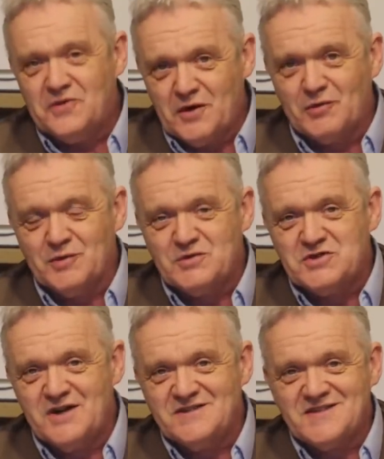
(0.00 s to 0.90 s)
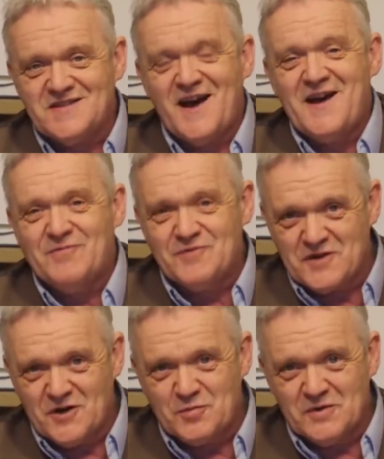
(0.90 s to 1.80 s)
You don't want to be changing that
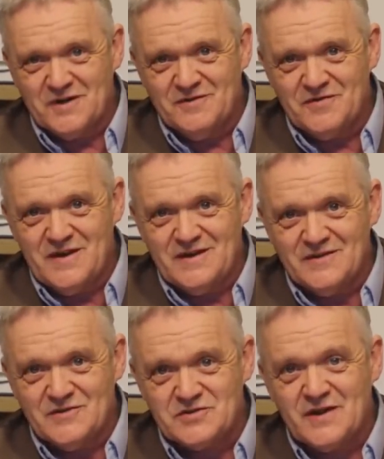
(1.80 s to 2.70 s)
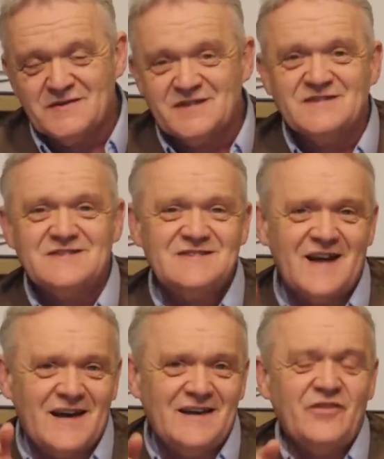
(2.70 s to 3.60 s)
every couple of years. Now, it's
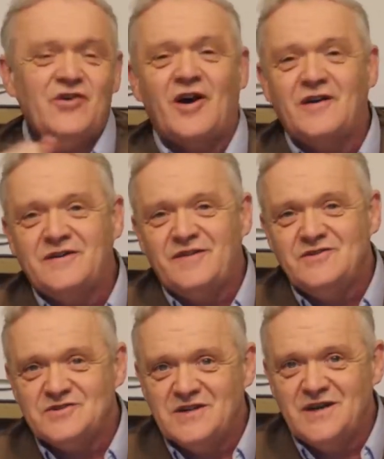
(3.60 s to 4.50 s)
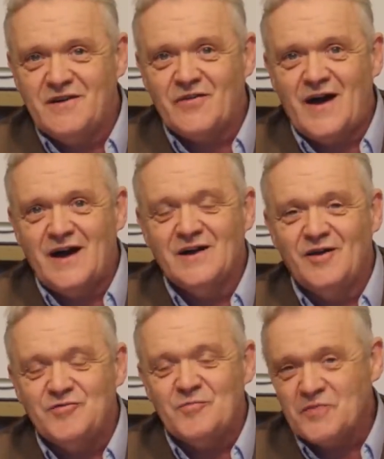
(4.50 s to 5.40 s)
exactly the kind of engineering that I
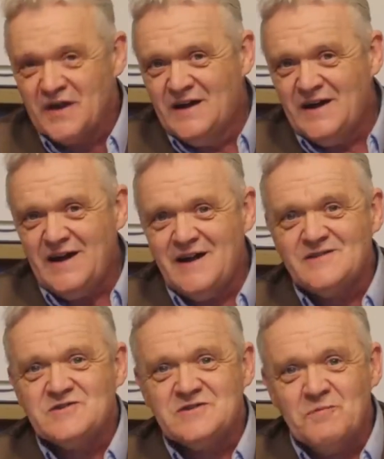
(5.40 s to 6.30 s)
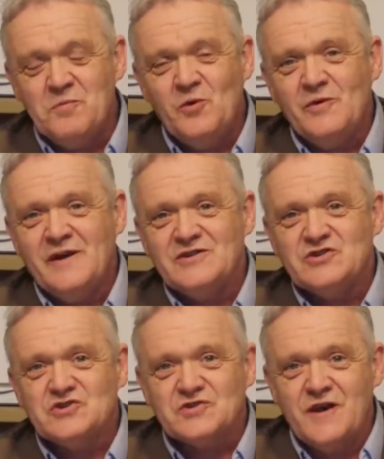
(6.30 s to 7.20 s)
love. It's simple,
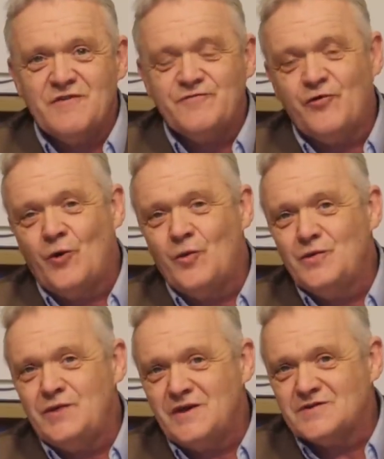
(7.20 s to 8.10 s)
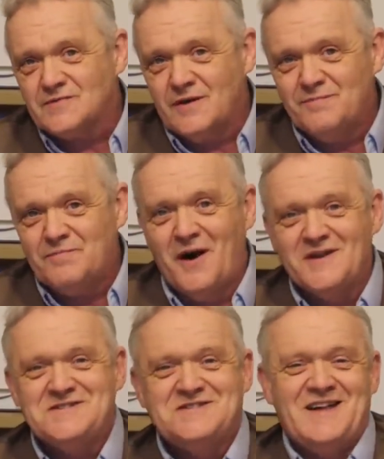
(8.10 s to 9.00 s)
it's straightforward, it's
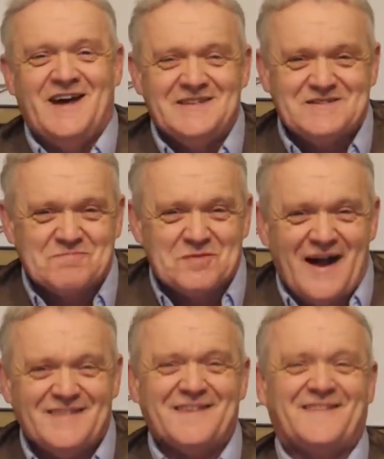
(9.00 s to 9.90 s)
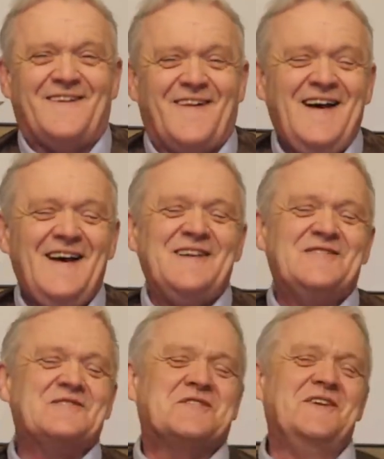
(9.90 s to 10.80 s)
robust, it's practical.
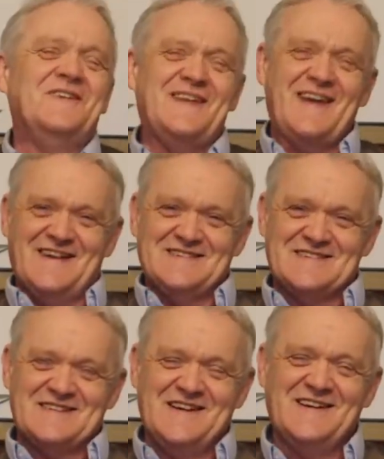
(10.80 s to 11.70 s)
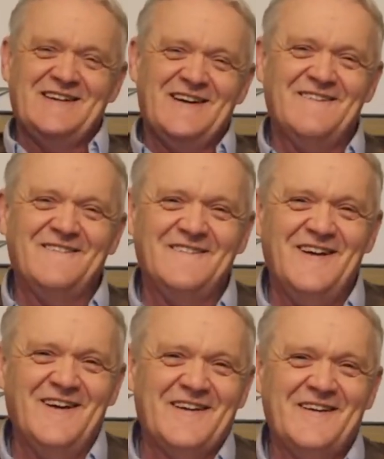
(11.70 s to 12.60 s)
It truly is a
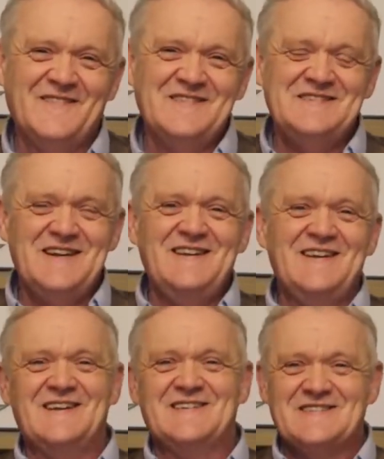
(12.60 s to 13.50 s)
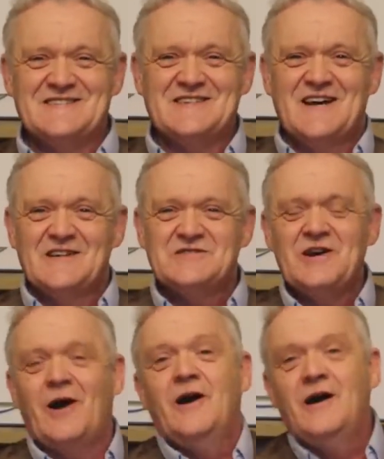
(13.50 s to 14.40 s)
work of genius.
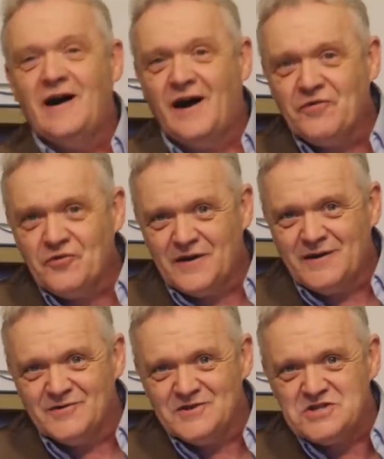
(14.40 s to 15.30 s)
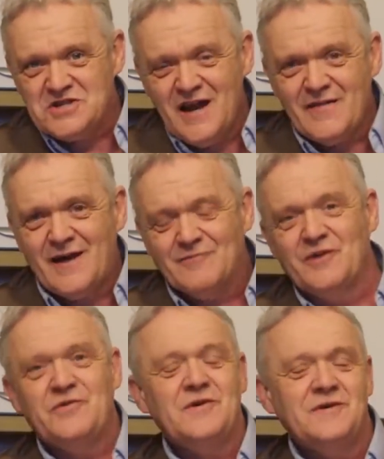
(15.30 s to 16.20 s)
So I thought I would share that
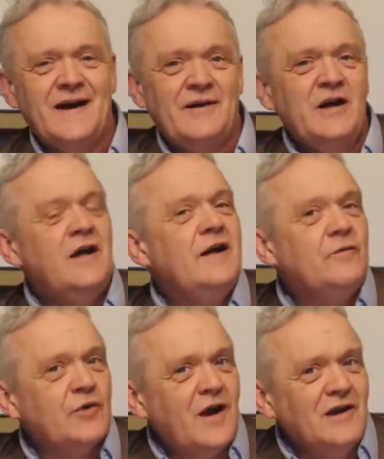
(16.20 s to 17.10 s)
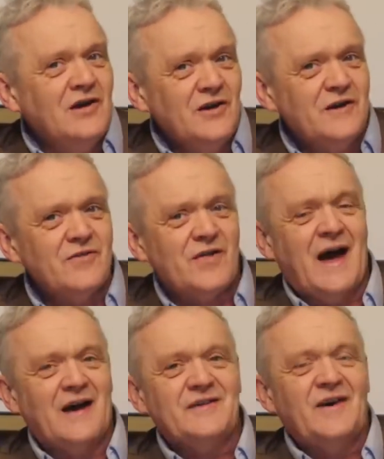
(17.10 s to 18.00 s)
with you. Now, when I look at
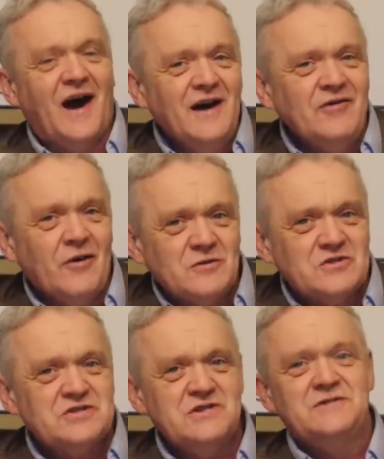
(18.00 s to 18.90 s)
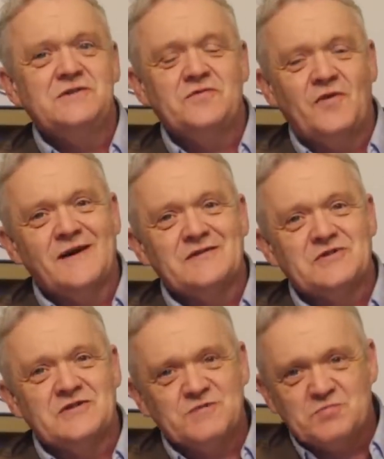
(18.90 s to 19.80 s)
that, I don't see a
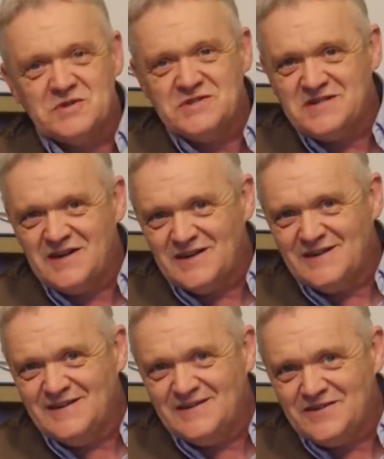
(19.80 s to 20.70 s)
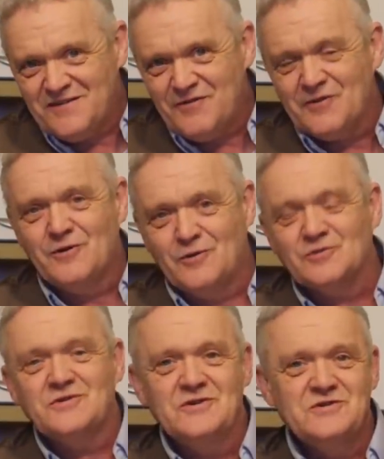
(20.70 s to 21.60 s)
device that is particularly
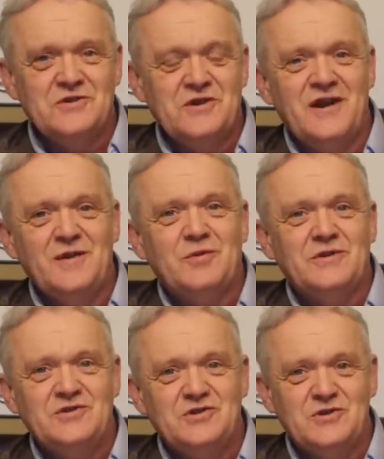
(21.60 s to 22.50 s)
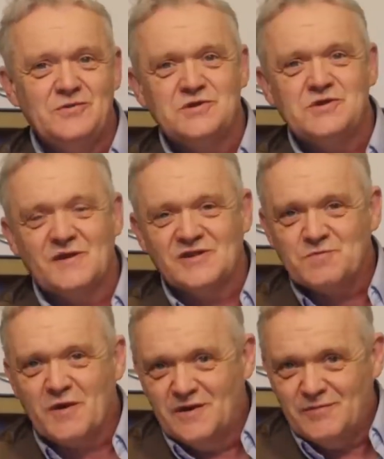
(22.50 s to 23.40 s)
difficult should anybody choose to
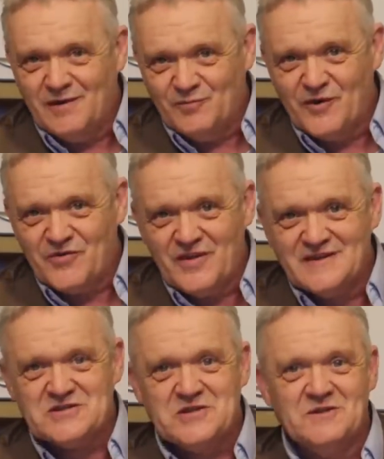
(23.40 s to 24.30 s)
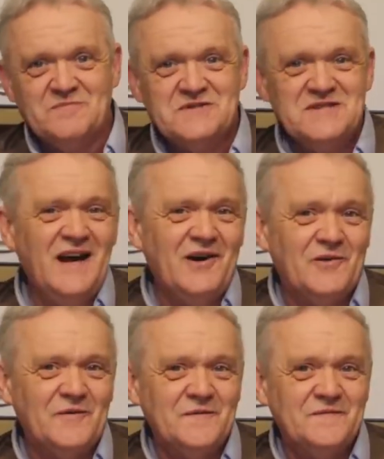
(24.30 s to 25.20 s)
experiment with this
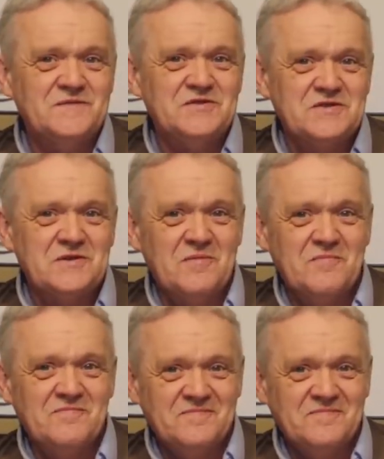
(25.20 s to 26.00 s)
themselves.